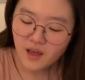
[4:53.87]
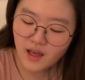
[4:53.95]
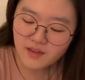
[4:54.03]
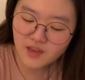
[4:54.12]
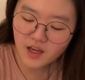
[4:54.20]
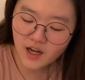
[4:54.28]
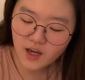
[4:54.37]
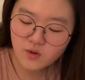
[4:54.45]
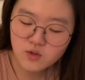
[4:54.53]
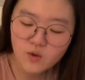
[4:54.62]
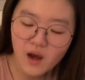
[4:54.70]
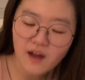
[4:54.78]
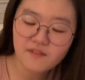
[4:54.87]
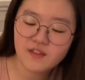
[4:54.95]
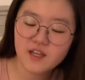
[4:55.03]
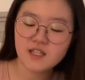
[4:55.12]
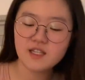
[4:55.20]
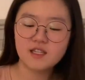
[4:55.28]
And then I also have
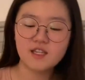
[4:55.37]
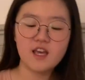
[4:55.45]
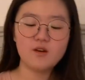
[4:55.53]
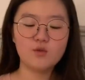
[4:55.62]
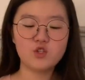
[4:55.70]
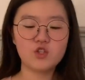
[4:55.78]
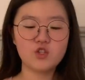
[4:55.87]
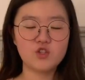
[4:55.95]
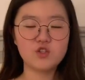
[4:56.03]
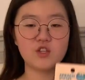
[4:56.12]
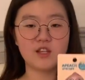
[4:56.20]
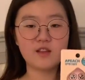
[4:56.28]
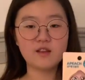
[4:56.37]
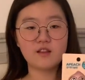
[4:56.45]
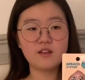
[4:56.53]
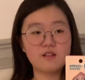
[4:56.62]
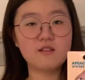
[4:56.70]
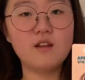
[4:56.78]
this thing, which is the
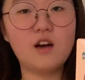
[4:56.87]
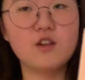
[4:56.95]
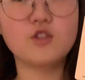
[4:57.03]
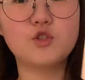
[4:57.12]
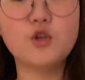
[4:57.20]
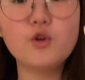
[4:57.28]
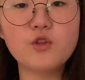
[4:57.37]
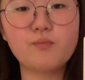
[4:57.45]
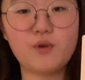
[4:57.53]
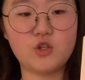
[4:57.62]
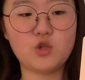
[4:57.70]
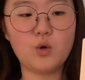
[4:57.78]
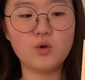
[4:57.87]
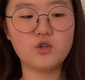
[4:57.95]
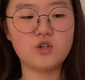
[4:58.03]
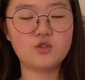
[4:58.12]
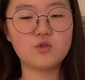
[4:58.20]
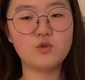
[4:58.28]
toothbrush
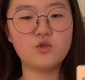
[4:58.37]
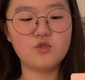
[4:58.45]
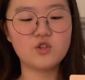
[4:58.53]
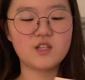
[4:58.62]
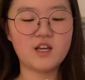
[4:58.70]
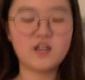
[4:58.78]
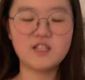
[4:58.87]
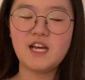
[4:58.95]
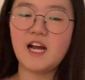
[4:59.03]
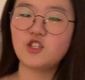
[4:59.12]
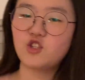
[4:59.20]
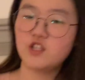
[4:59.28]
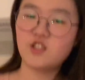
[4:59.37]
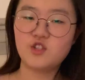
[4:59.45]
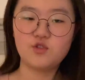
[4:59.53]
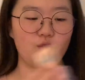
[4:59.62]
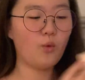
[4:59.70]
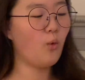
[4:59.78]
holder. So you just like attach this
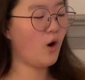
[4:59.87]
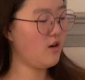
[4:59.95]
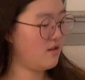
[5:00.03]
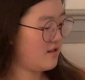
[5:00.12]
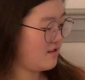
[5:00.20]
to the wall.